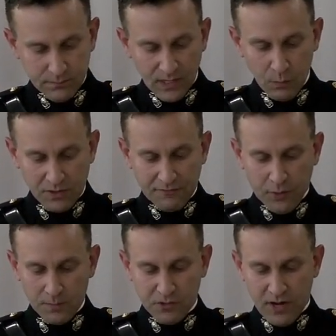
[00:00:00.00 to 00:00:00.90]
With the
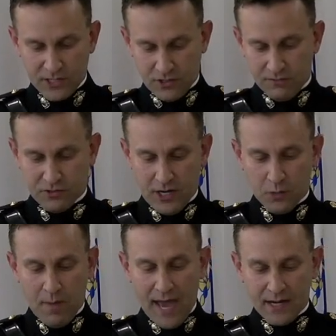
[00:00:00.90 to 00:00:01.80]
firm direction of General
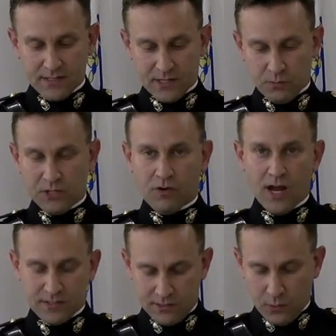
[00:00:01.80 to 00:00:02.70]
Mattis as we
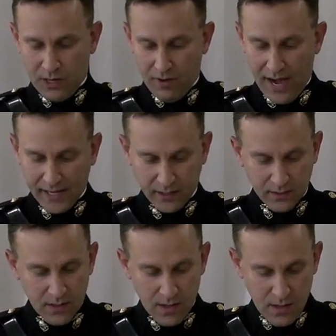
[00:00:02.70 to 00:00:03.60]
crossed into Iraq,
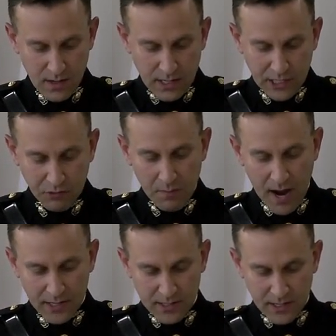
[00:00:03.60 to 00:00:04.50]
he
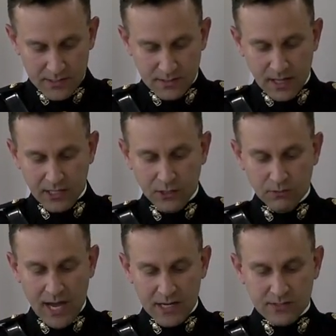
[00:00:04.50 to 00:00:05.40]
reminded us that a
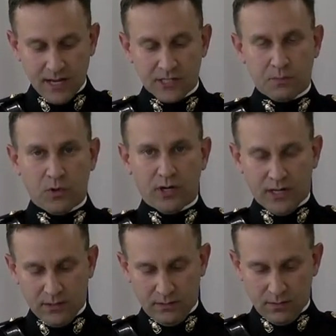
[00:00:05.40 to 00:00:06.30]
United States
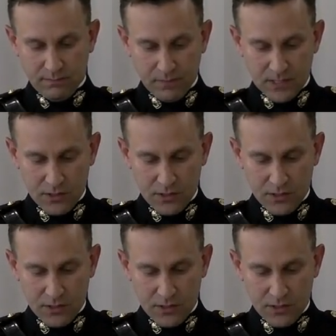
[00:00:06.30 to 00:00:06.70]
Marine is